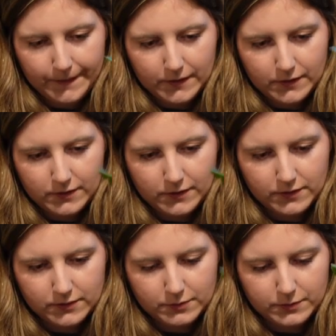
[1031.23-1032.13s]
I think
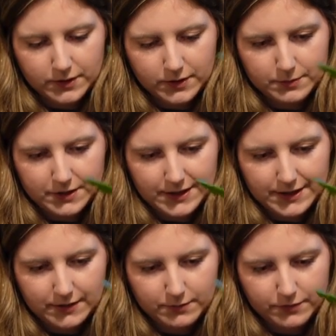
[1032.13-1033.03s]
that's probably going to be
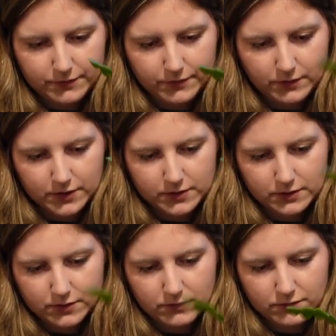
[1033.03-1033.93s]
it before I
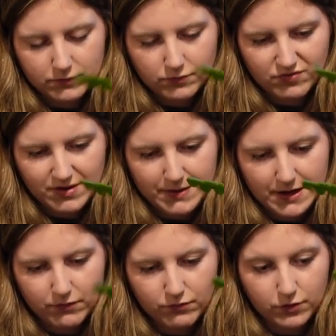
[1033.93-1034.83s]
start
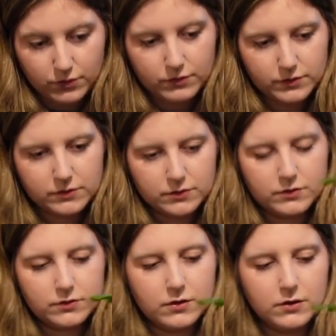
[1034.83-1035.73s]
ripping roots.
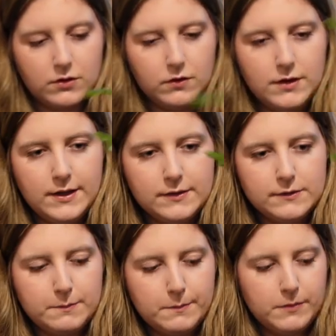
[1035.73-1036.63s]
So
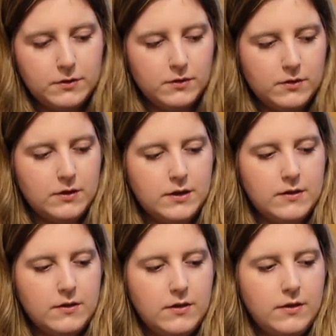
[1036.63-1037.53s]
let's put that
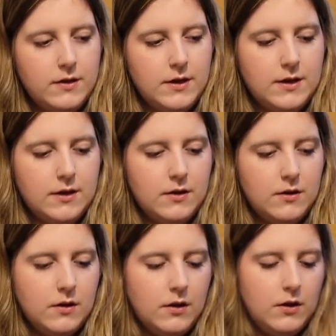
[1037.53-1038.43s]
there
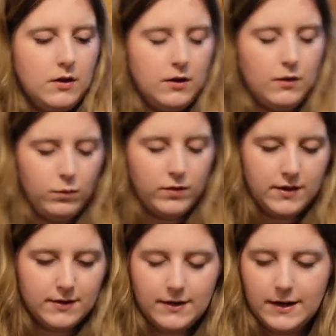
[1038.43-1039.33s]
with
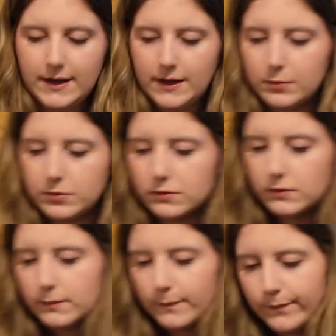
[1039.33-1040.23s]
its label.